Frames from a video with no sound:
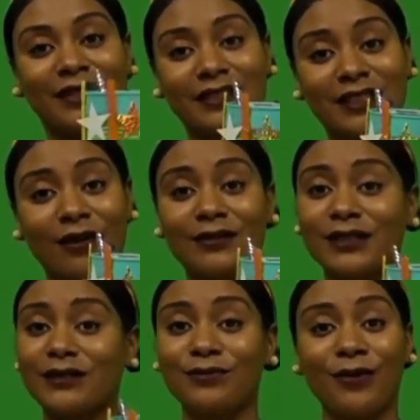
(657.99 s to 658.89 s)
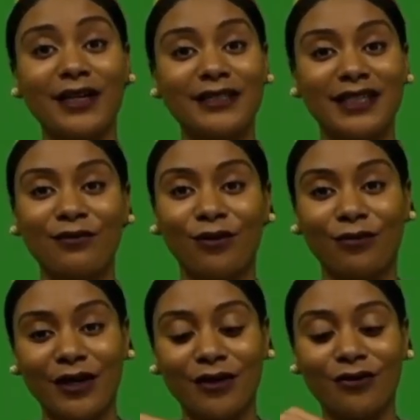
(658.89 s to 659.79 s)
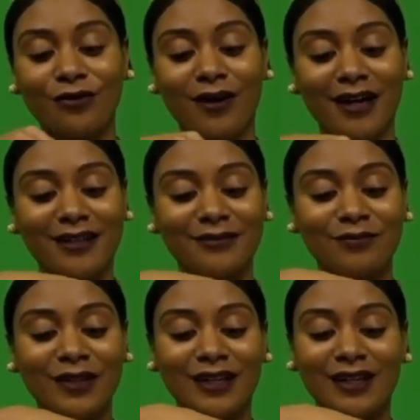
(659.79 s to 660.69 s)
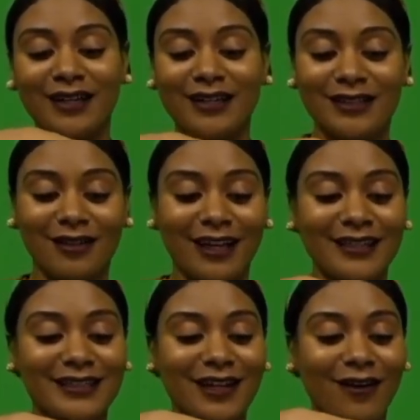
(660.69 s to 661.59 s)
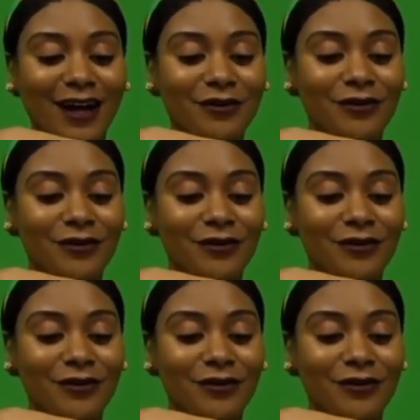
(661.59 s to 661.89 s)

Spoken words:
So it's pretty simple and pretty cool, right? So let us know how you